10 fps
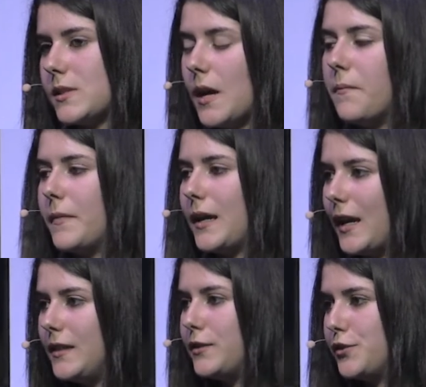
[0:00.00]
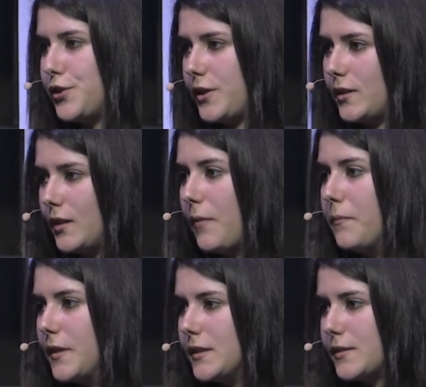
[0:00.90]
some integer
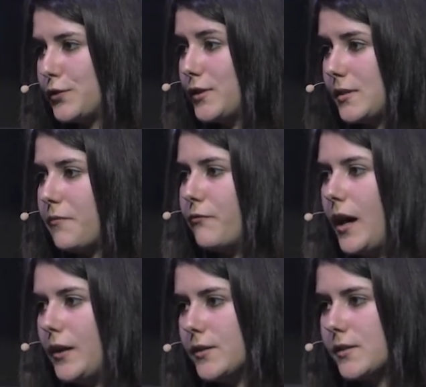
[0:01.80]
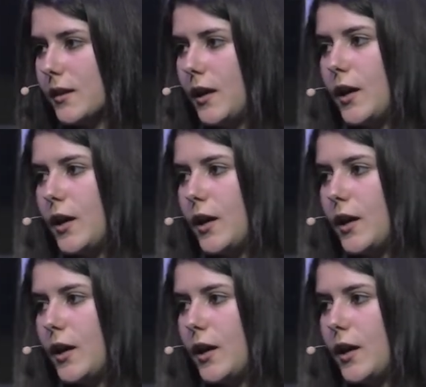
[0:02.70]
numbers, so some values.